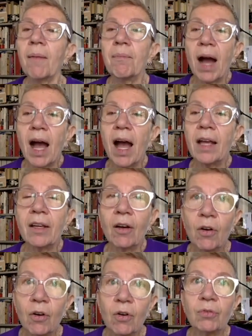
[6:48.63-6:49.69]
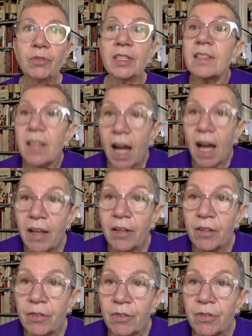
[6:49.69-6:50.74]
my own
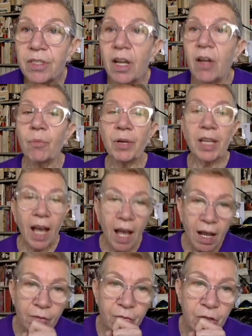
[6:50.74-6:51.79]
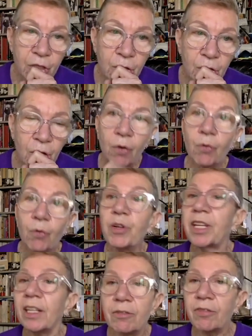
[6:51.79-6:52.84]
desires. We have to
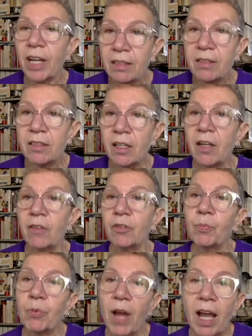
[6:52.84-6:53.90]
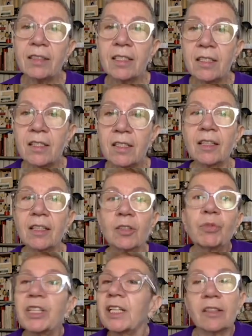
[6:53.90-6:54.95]
reinvent the practices that
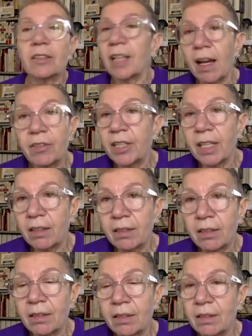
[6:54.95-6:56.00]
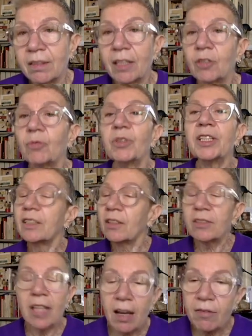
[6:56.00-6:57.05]
we cannot have again, that we
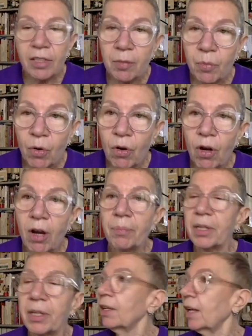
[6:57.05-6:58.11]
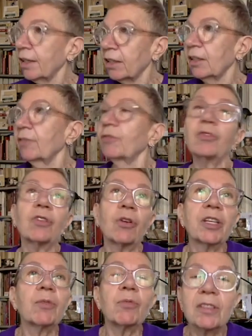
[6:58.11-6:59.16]
cannot have anymore. Like, if
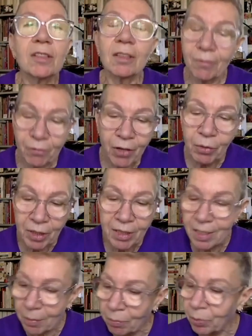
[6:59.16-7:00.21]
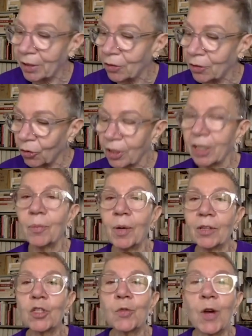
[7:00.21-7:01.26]
he was very simply talking about